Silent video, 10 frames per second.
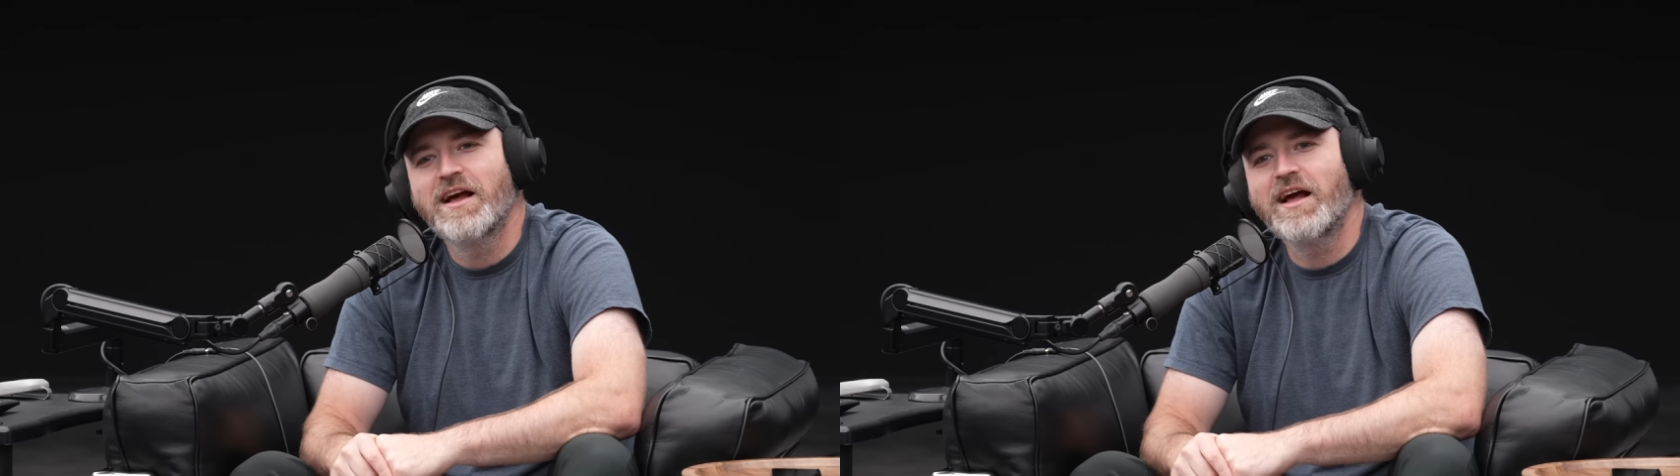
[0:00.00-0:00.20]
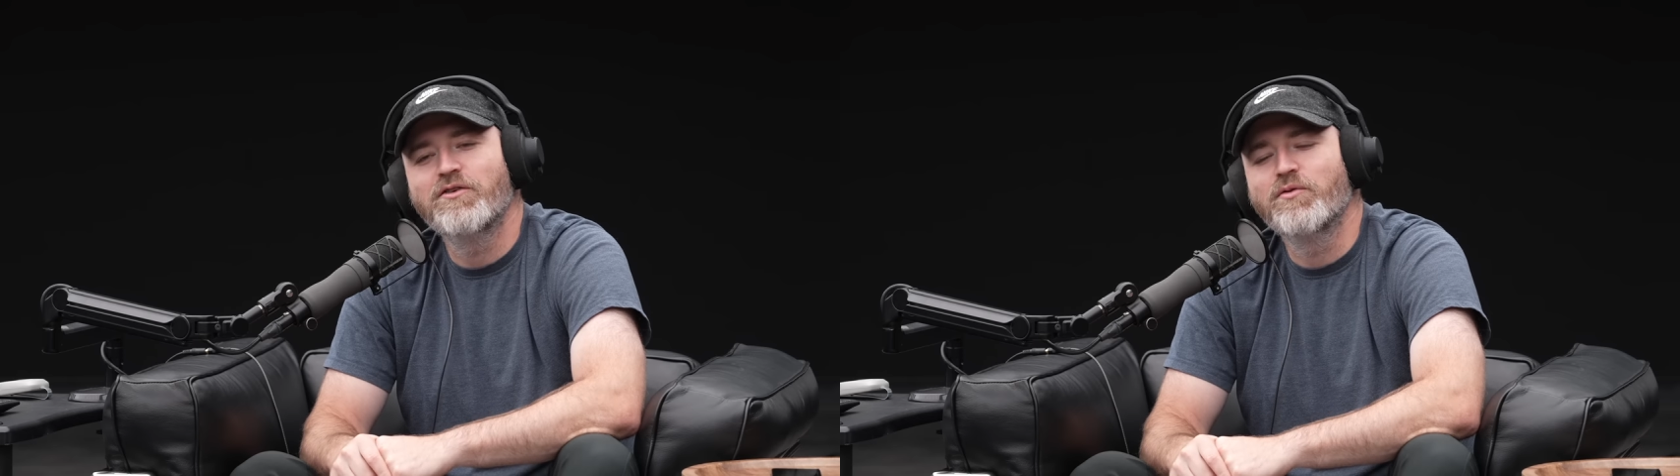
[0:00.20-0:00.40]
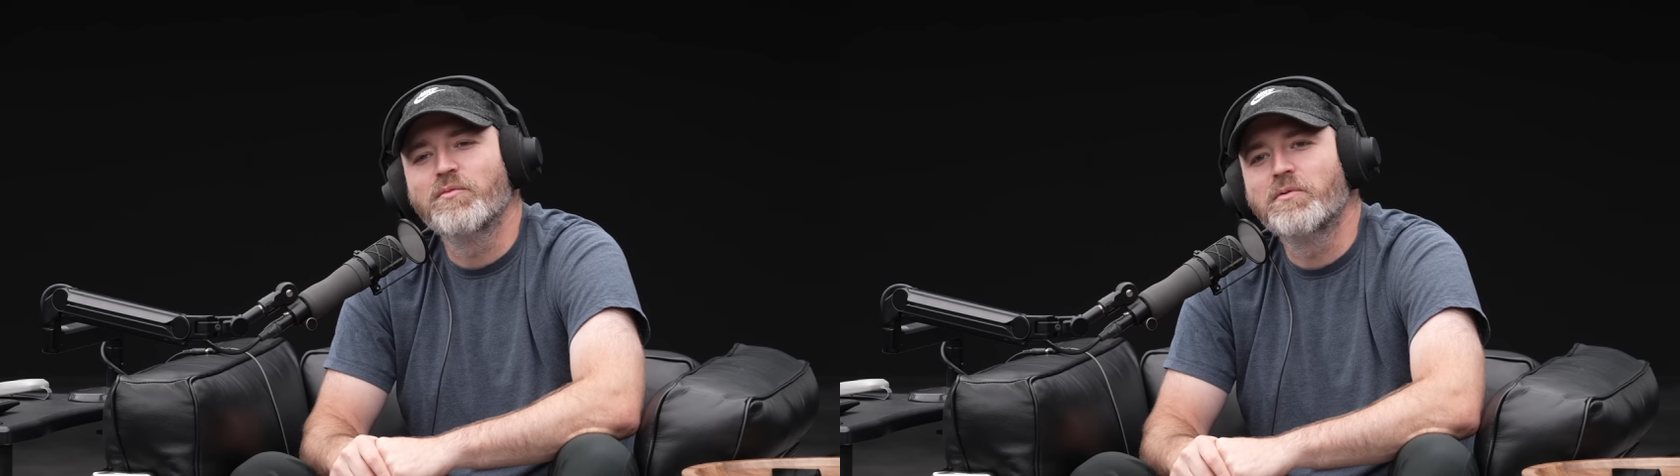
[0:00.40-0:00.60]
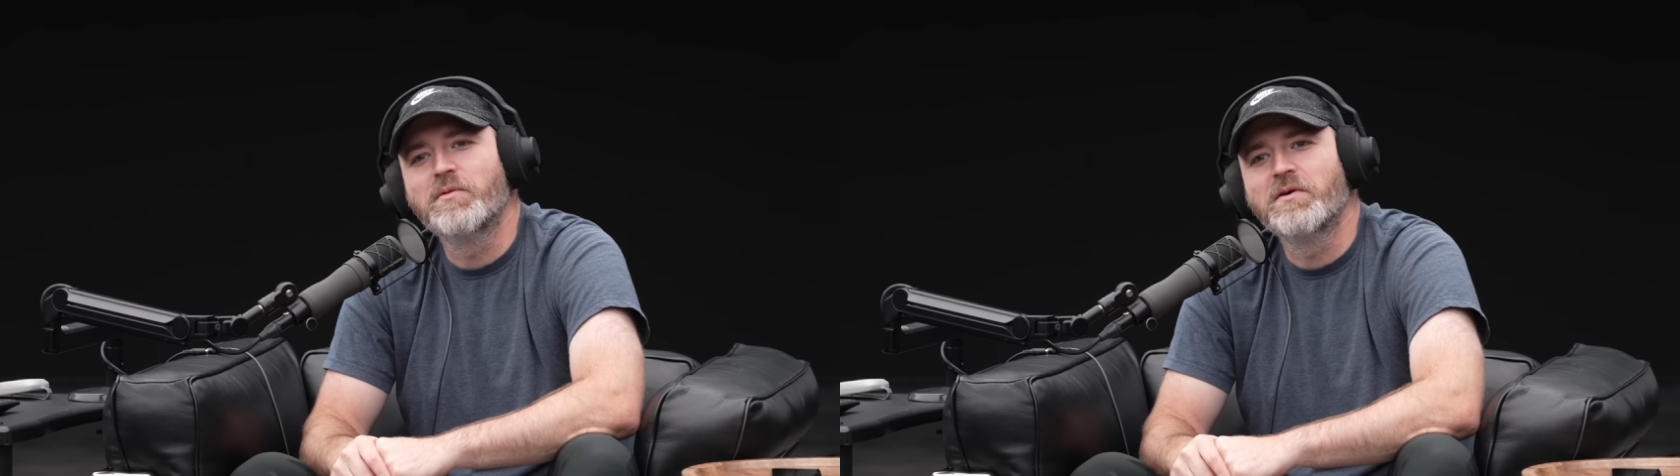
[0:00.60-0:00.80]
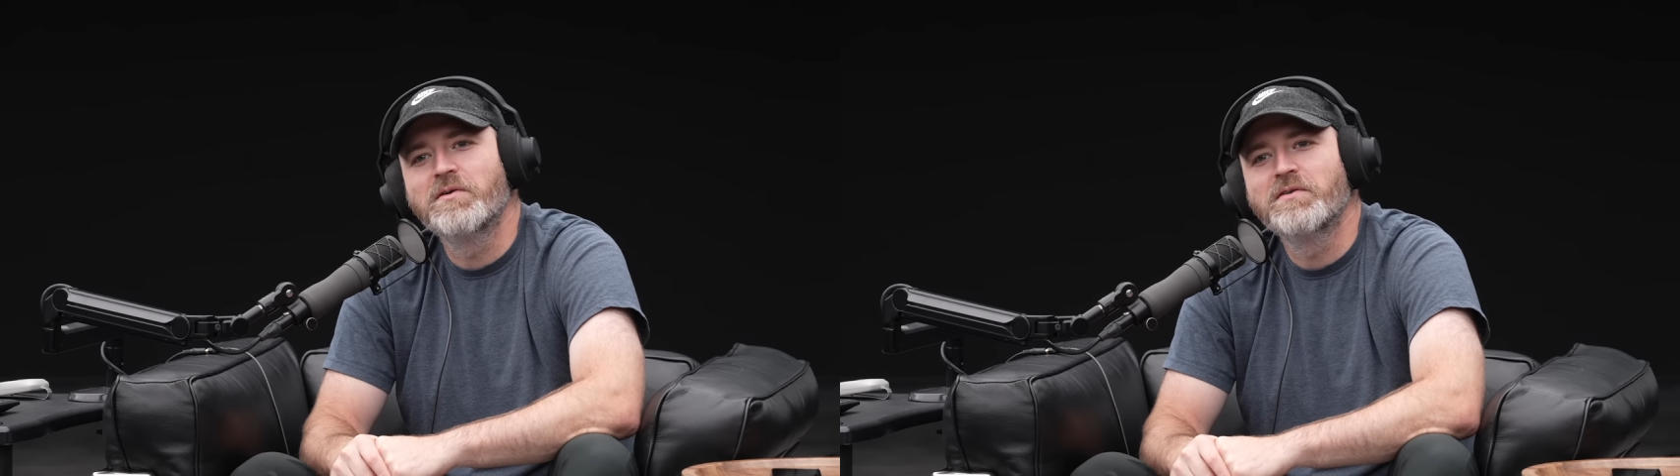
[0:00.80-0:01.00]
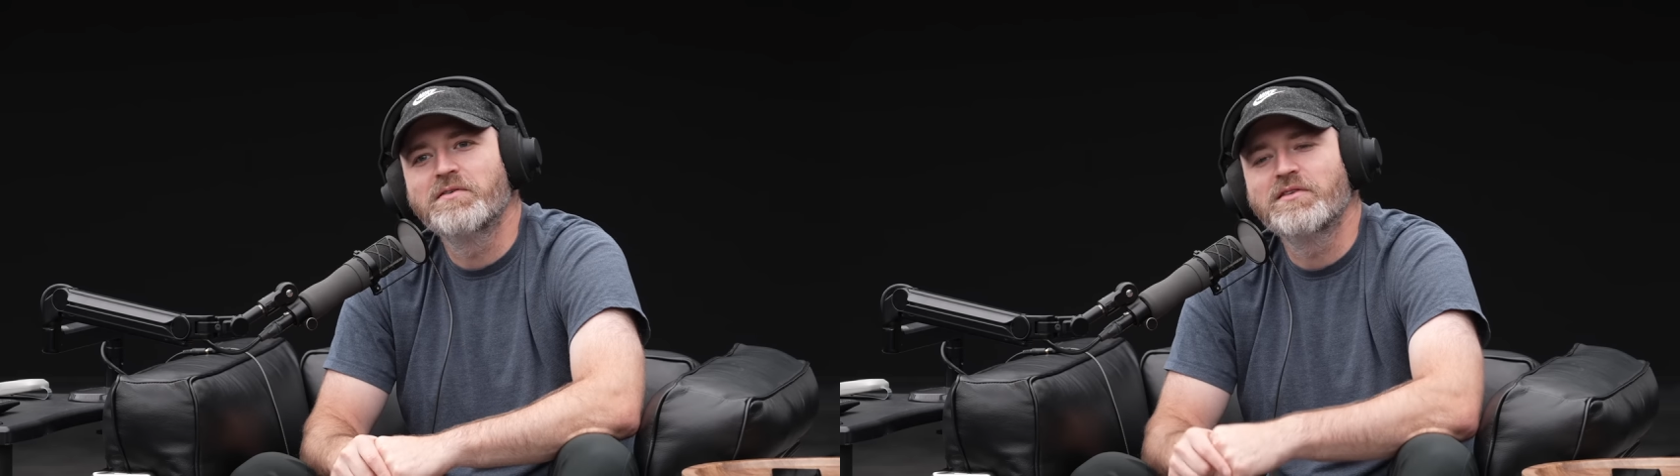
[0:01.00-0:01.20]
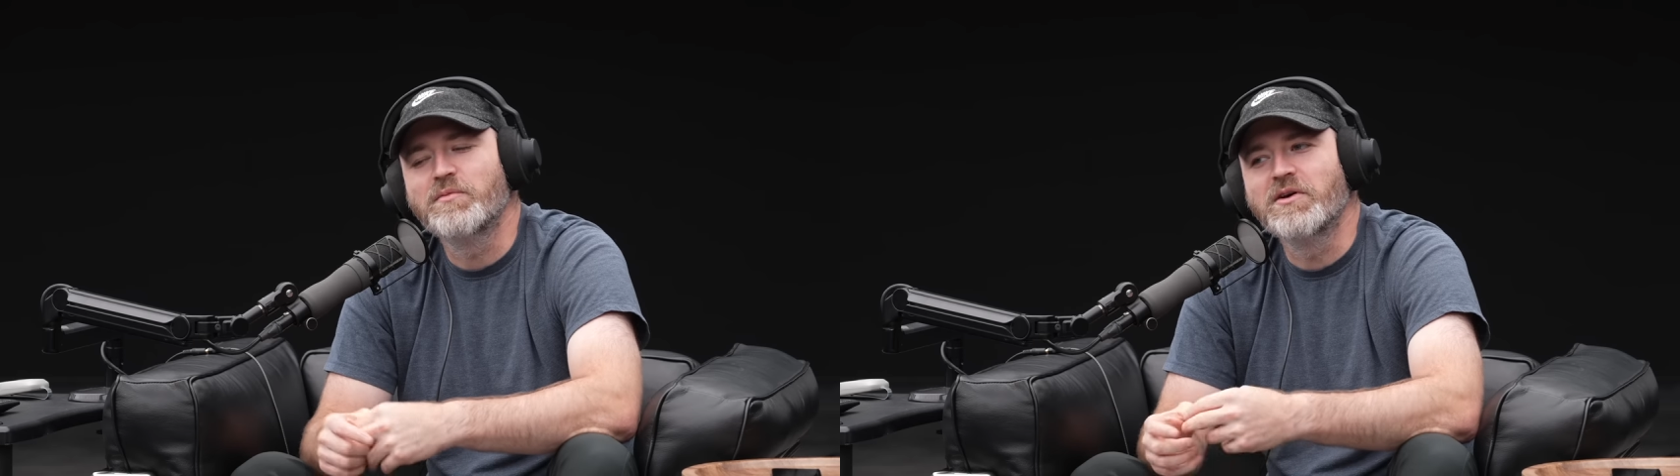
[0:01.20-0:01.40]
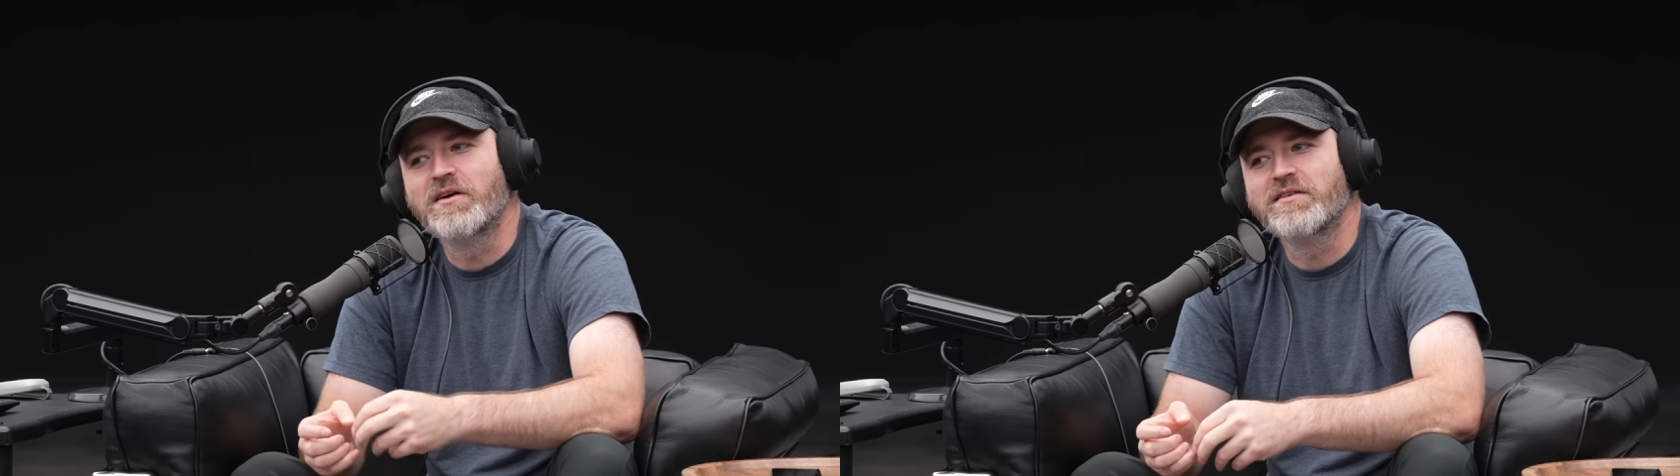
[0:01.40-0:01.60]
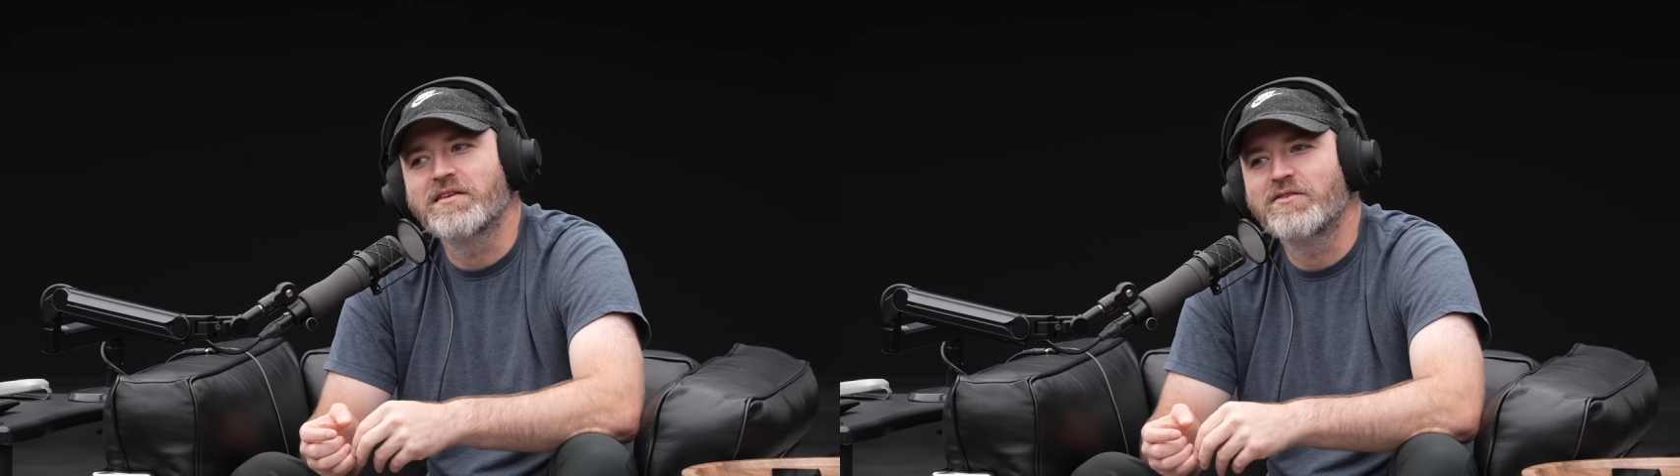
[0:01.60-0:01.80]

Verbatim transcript: I don't remember, to be honest.